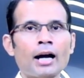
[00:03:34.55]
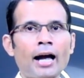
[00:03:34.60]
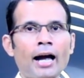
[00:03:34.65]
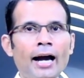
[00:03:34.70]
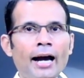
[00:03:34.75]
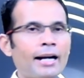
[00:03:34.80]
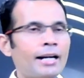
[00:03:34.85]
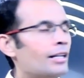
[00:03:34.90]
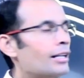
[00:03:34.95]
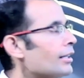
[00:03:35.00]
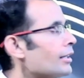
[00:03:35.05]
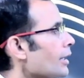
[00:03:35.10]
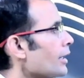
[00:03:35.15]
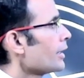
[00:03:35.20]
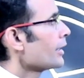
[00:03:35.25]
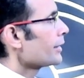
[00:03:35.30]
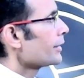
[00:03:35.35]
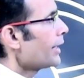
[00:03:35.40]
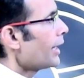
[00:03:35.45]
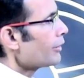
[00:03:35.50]
And
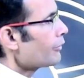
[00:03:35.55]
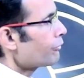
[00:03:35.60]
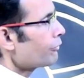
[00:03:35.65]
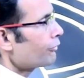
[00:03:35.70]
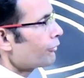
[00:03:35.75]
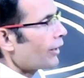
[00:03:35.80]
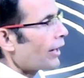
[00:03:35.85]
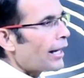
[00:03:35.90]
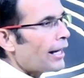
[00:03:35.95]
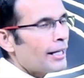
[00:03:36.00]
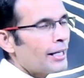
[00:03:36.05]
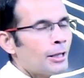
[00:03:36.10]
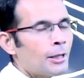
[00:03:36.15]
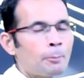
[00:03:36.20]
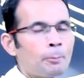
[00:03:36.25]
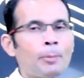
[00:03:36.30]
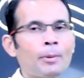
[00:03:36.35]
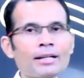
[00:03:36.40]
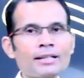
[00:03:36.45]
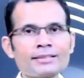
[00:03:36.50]
that faint
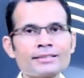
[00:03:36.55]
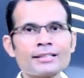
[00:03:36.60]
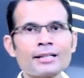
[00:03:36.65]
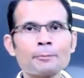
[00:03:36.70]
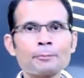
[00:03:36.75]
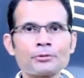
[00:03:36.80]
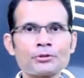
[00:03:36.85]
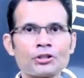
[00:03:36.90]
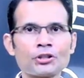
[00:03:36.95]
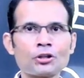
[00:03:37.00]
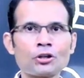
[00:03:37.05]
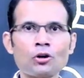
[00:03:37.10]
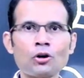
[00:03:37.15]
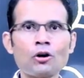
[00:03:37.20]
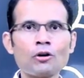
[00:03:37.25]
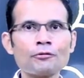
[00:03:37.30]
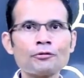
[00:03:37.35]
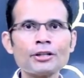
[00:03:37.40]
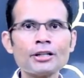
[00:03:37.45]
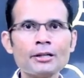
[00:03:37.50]
perception
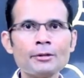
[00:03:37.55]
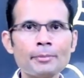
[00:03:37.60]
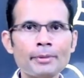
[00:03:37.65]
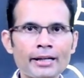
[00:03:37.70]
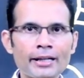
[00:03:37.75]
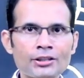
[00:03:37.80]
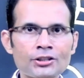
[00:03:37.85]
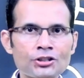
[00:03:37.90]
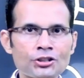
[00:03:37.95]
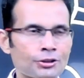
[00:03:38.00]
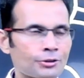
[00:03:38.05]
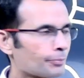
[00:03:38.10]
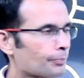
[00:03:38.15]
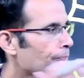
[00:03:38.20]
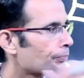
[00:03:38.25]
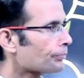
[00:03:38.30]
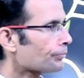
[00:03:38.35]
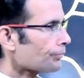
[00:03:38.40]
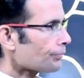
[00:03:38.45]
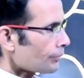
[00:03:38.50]
of image
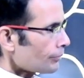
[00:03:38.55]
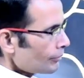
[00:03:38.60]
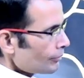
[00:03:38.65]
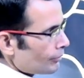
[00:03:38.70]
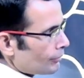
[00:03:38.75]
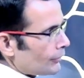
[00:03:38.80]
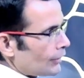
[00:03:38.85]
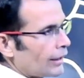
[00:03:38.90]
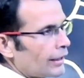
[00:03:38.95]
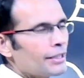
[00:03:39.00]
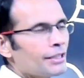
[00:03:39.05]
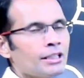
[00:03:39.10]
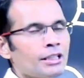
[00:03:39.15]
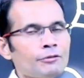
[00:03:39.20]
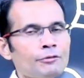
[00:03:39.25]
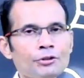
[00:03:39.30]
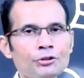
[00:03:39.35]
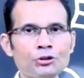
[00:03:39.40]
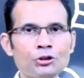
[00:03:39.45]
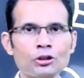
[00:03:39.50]
in
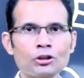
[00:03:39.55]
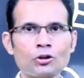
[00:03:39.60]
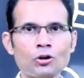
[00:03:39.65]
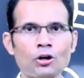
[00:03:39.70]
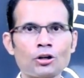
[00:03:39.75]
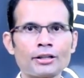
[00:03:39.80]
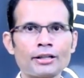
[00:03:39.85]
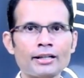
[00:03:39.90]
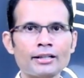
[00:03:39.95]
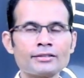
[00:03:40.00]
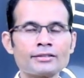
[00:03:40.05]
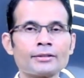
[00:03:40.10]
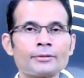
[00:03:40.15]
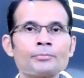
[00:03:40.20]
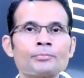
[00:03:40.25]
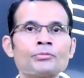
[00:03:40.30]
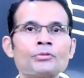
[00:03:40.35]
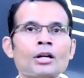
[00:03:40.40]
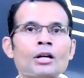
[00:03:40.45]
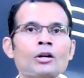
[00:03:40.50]
the visual cortex
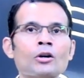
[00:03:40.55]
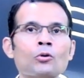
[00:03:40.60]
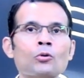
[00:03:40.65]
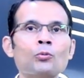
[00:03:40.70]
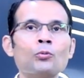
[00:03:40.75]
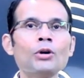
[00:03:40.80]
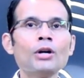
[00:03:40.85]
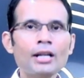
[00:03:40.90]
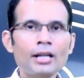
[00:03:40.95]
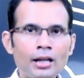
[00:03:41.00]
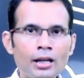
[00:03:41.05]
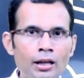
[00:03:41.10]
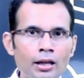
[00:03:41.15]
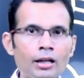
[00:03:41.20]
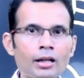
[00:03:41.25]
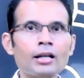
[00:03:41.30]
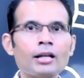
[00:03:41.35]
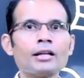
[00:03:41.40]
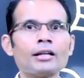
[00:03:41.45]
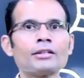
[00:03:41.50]
will
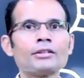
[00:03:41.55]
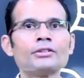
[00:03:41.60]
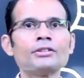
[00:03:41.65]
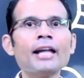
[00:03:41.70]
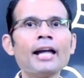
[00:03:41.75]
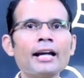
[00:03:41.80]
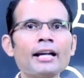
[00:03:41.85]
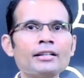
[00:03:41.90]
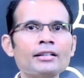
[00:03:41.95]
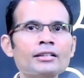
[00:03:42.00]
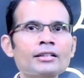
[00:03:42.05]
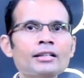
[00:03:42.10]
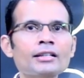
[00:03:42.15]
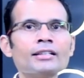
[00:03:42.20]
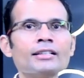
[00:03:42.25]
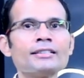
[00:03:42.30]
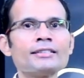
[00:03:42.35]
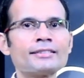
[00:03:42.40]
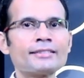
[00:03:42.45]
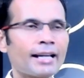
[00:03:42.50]
then
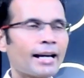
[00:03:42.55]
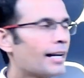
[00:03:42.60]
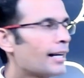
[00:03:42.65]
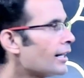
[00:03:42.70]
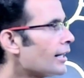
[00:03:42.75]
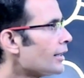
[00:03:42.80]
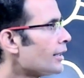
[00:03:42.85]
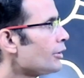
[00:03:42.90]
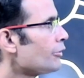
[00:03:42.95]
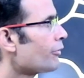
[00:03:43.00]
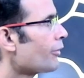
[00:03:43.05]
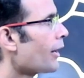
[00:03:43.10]
send the